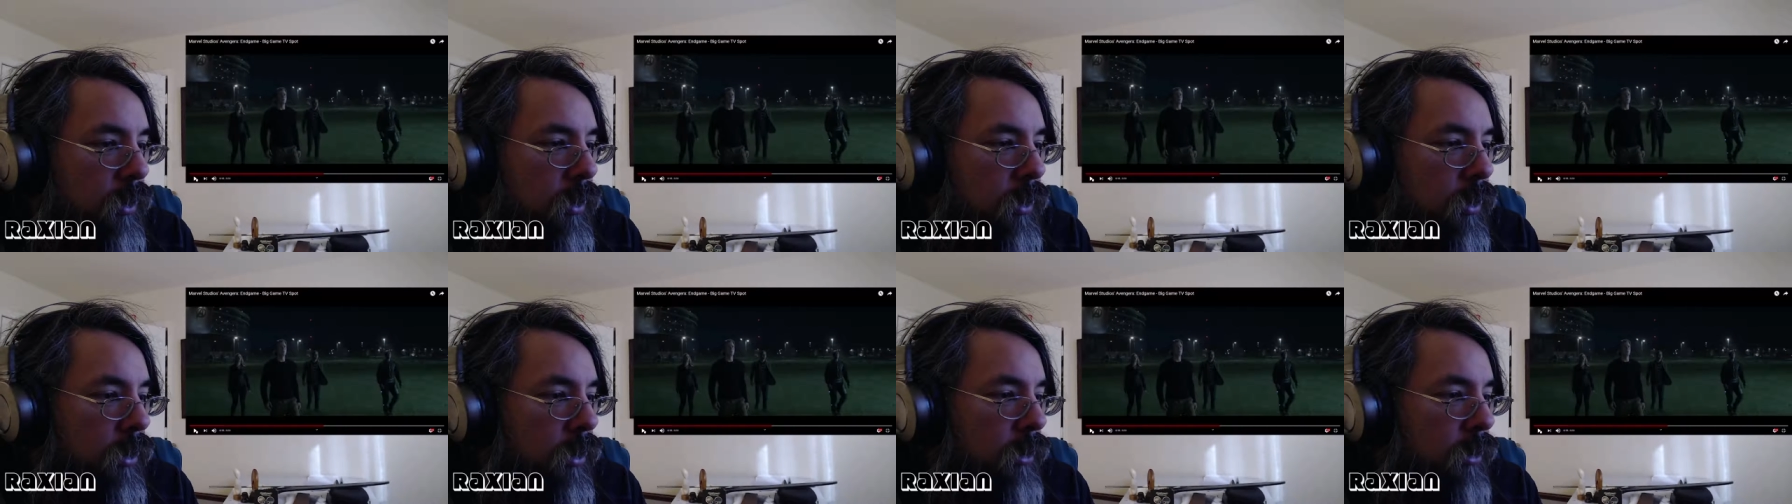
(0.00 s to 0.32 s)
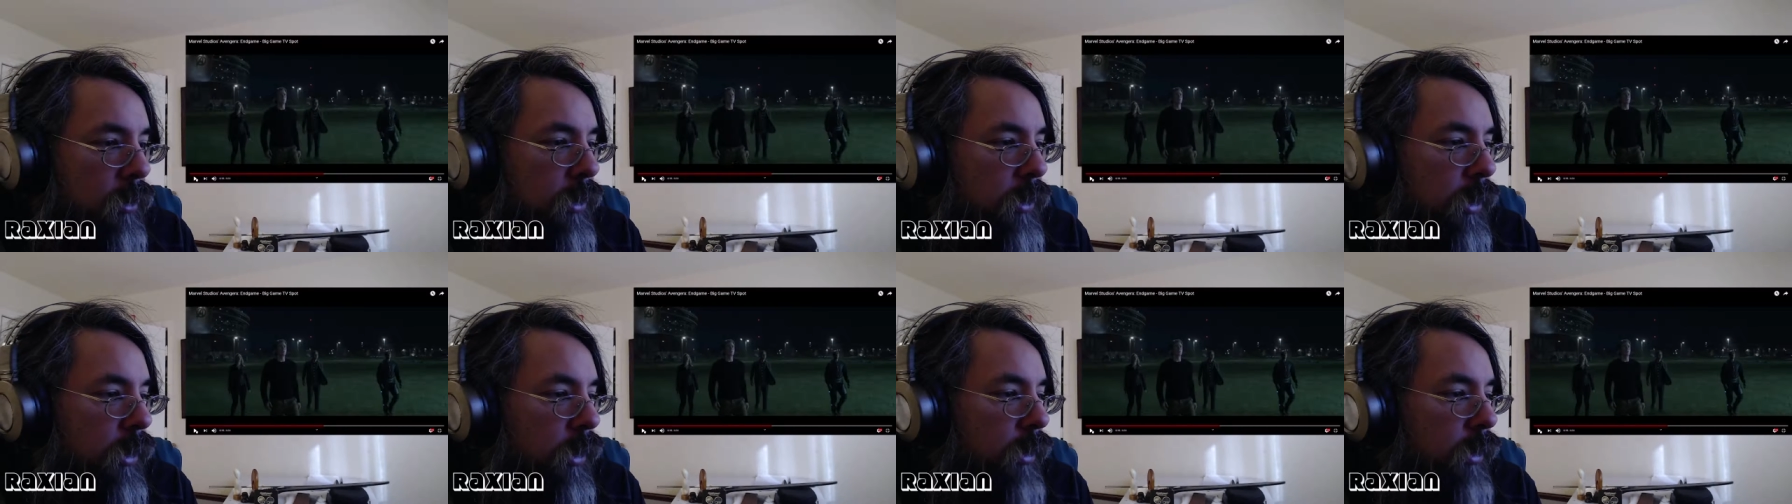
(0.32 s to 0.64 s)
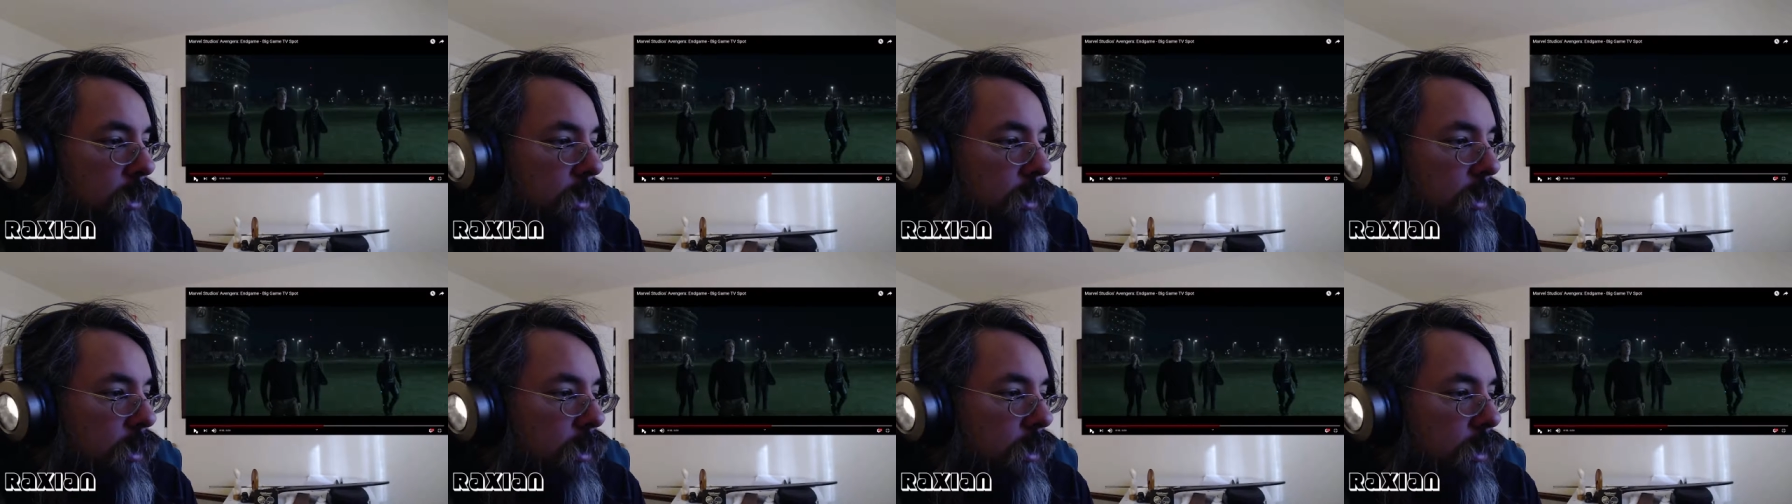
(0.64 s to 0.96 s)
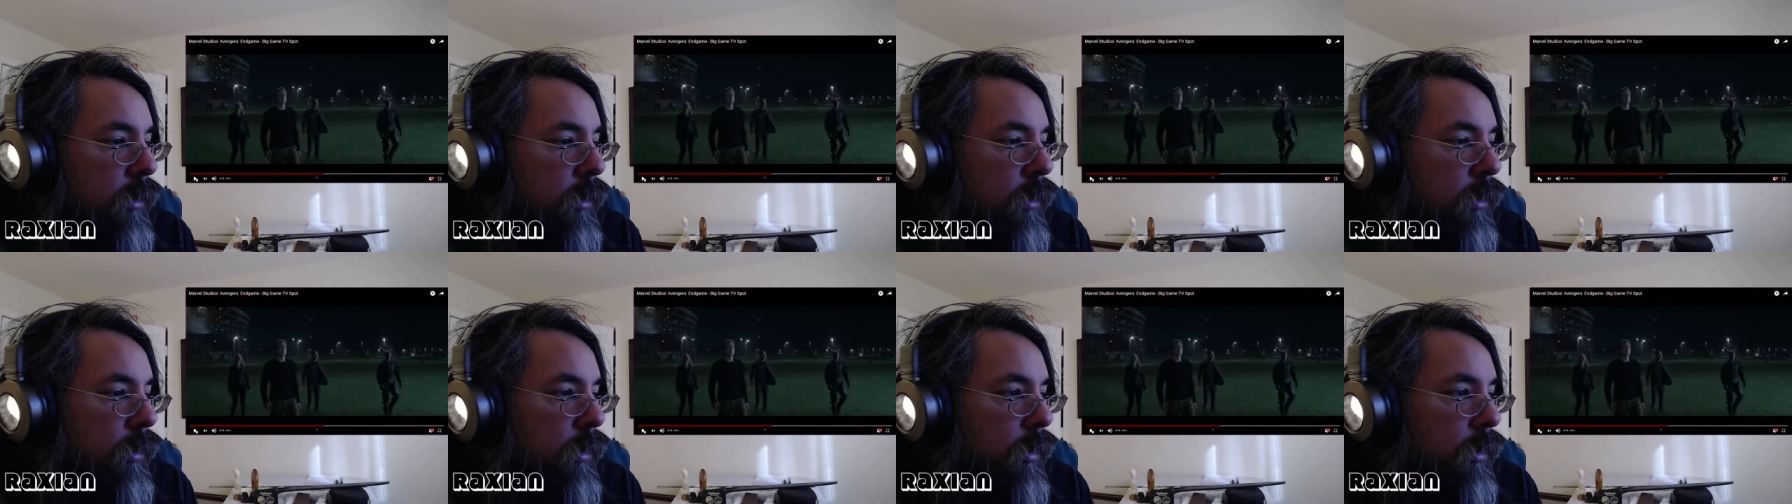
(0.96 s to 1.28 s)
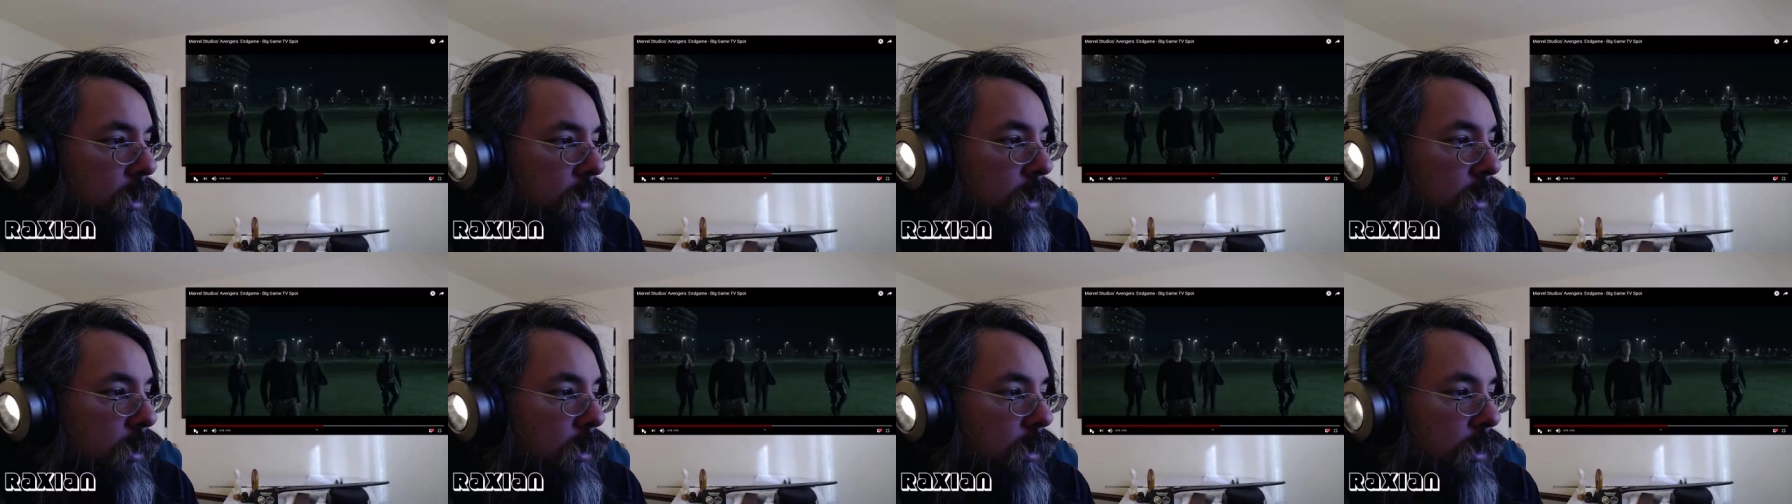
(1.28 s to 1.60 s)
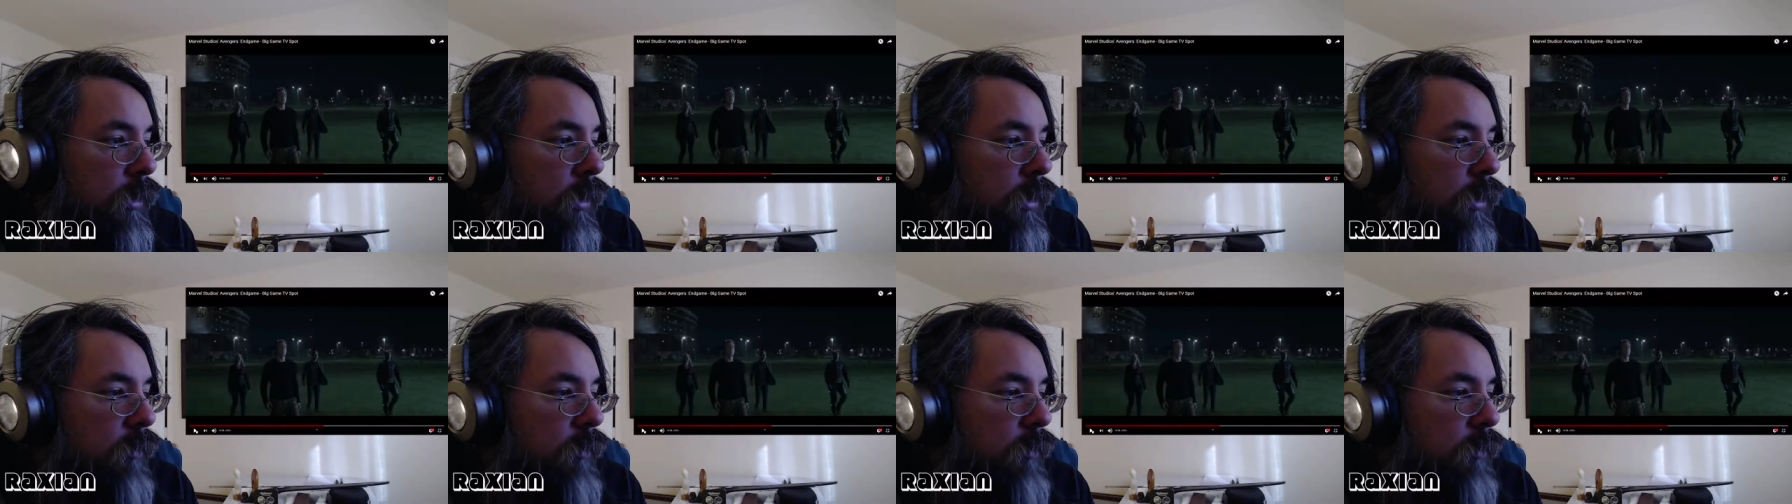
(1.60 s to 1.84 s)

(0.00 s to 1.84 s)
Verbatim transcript: Okay. Their